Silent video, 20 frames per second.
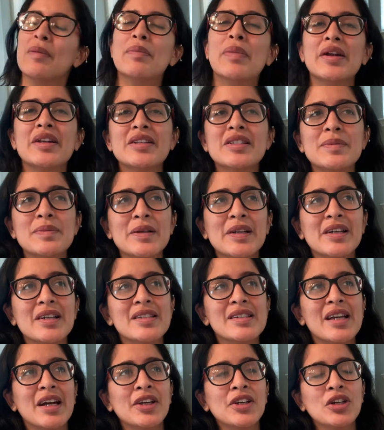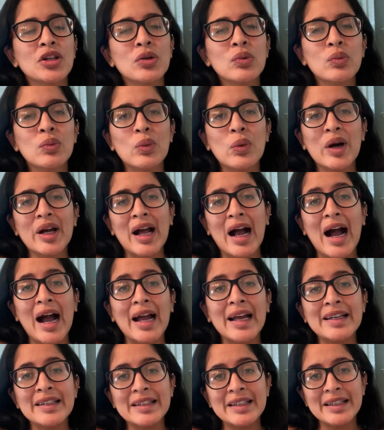but it's because I knew what
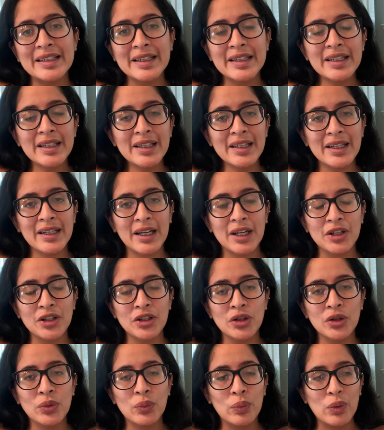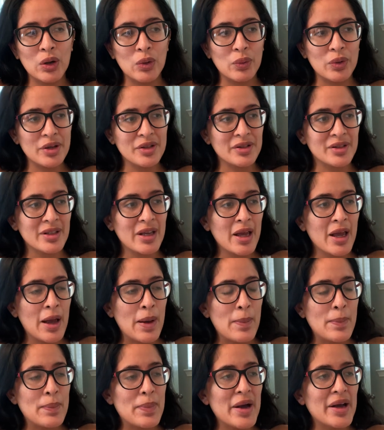I needed and I knew what was
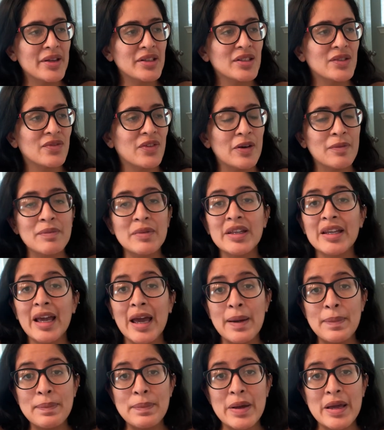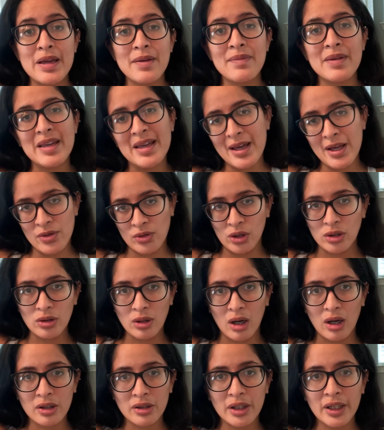best for me and baby in the
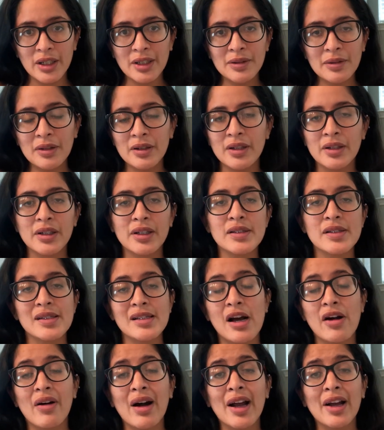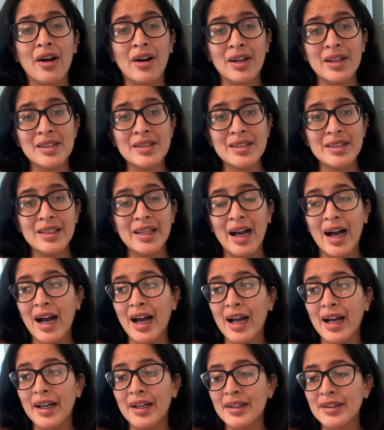long run. Because now
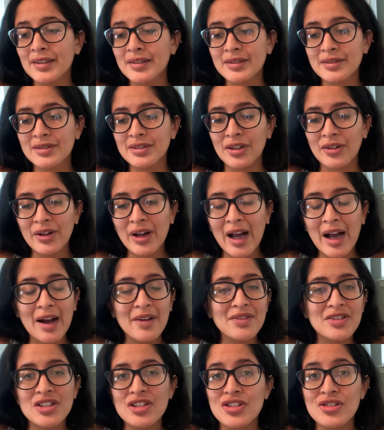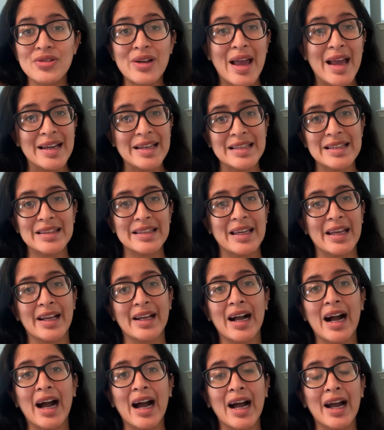I don't have to do
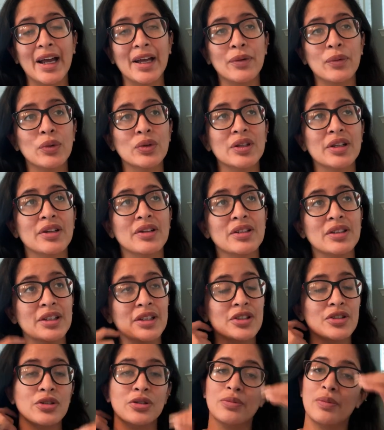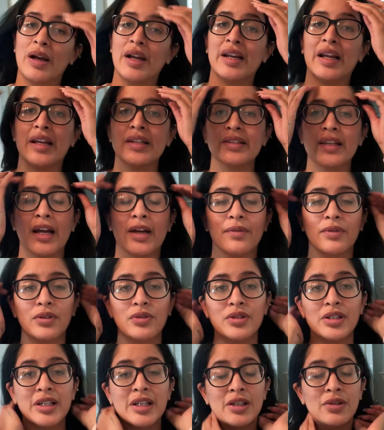anything. I will literally do my nighttime
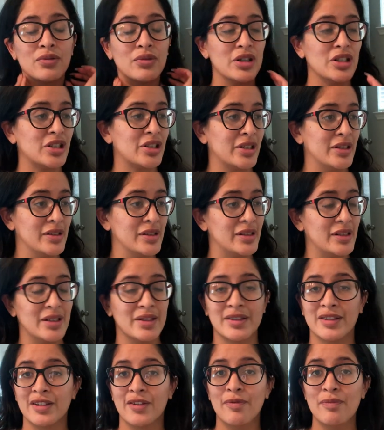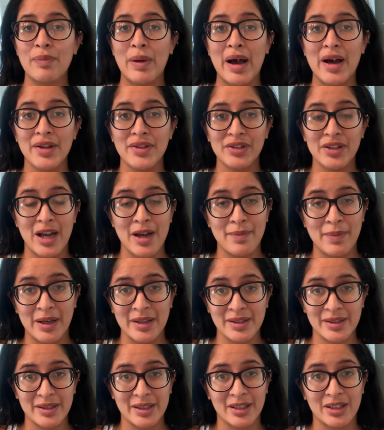routine, which consists of bath time
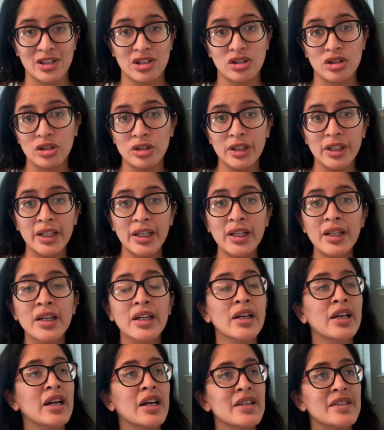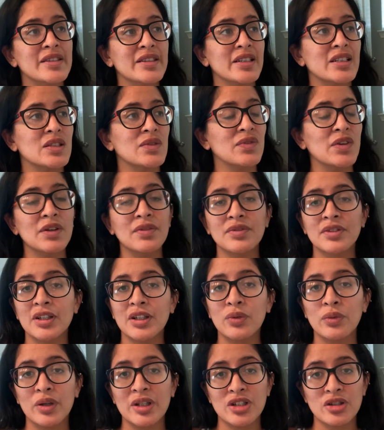at 6:30,
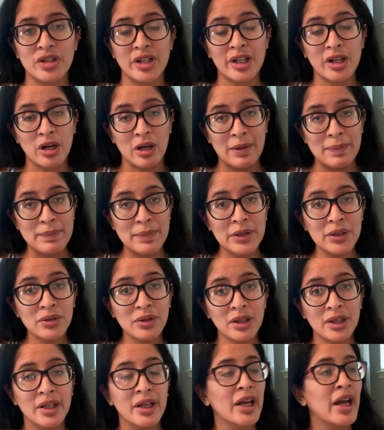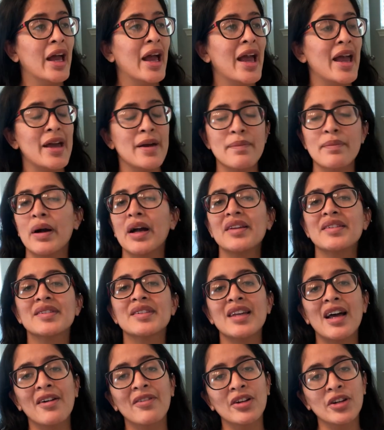6:50 we drink our milk, and by
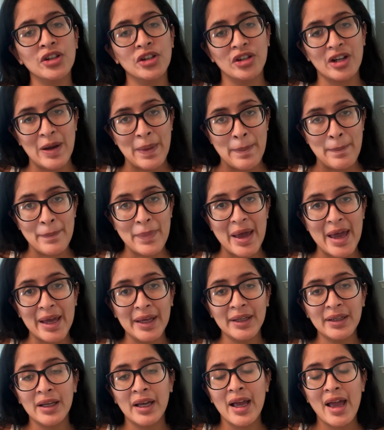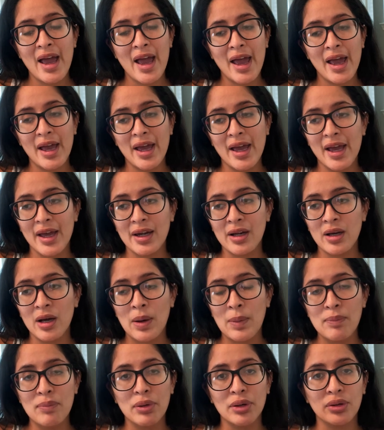7 you're in bed, and
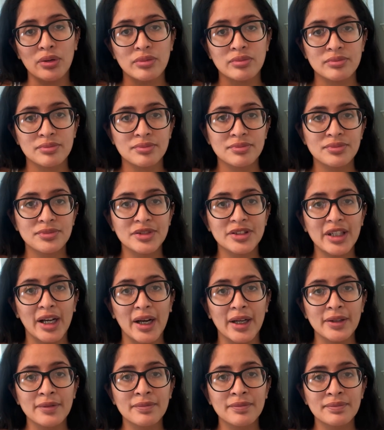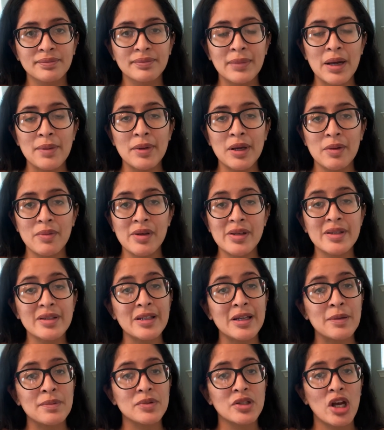boom, done. My baby
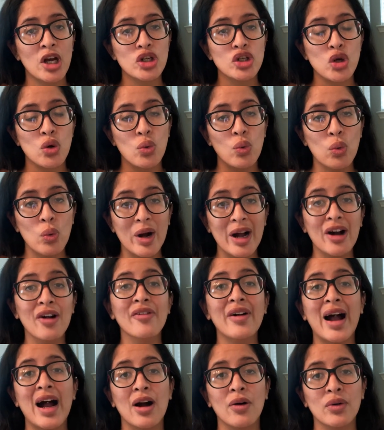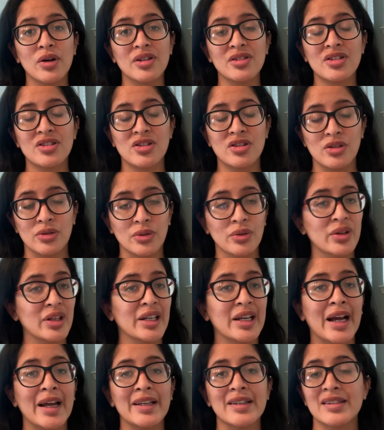sleeps 12 hours through the
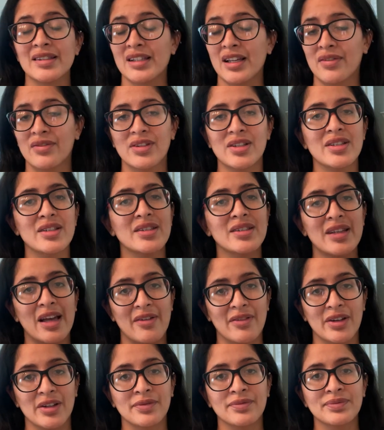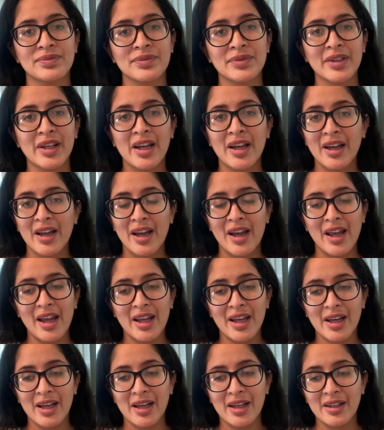night, 7 to 7.
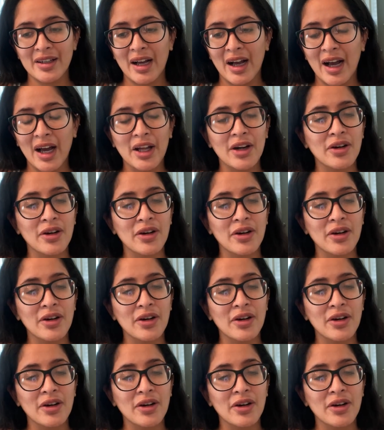And